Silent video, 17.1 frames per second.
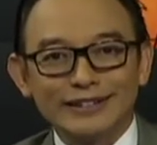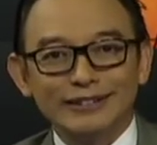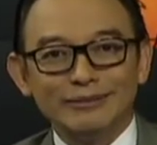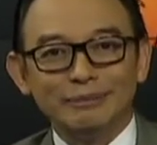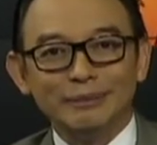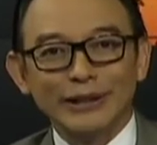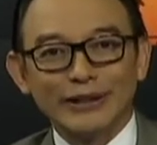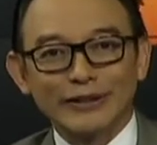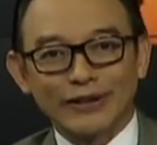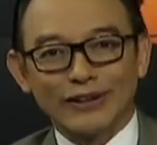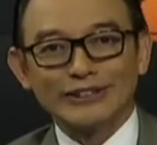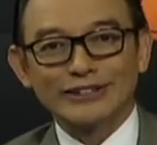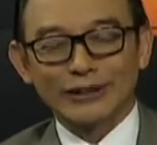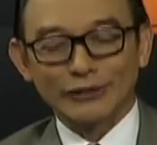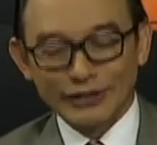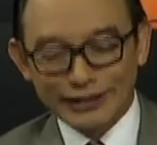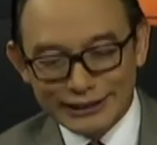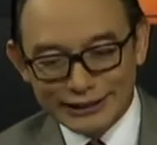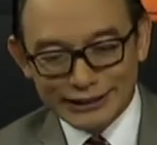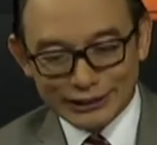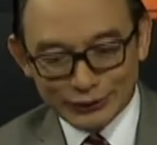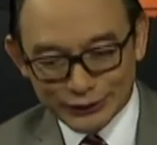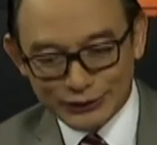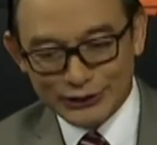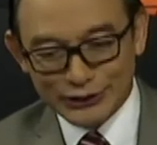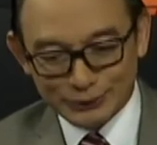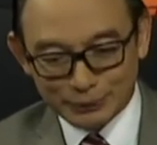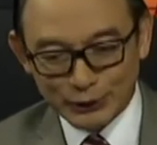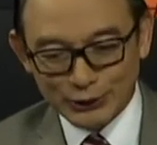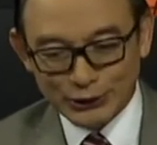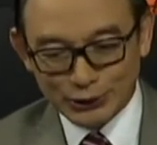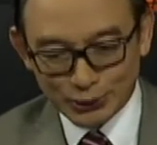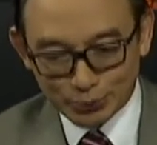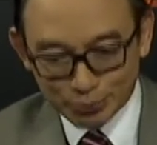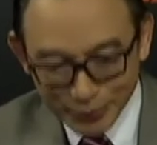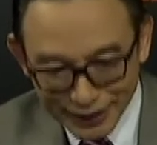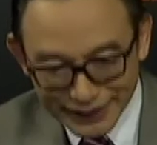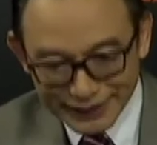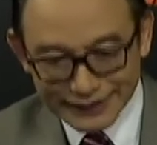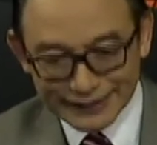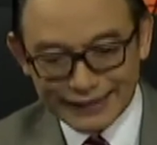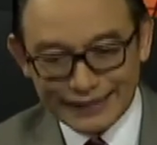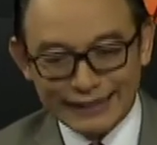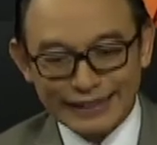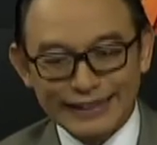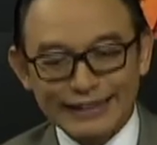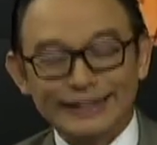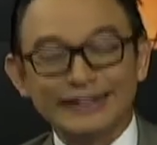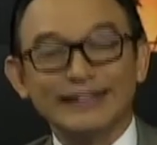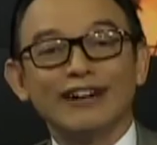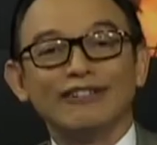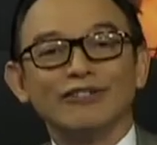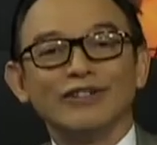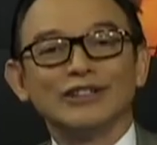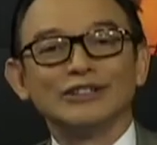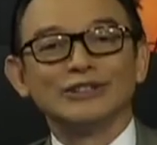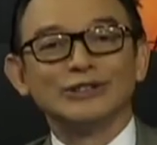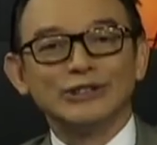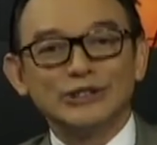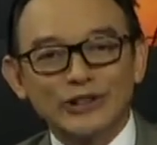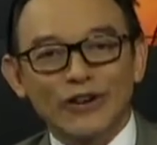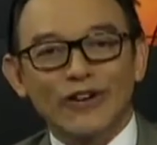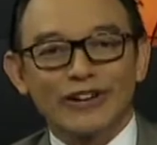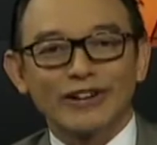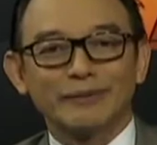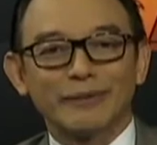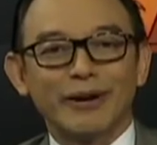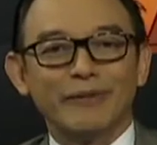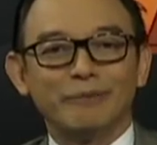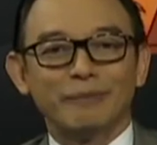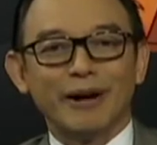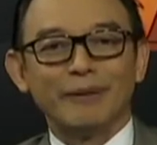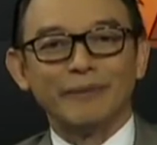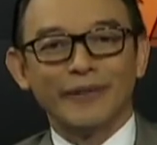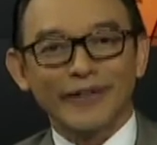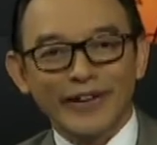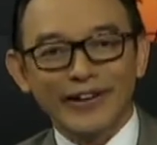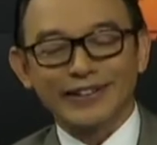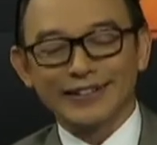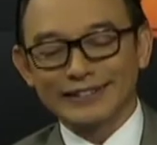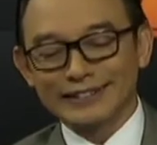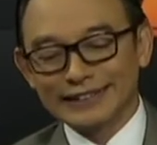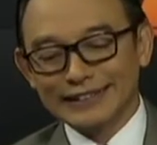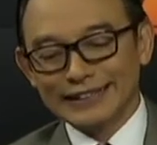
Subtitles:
because our leaders were supposed to meet in Davos to talk about palm oil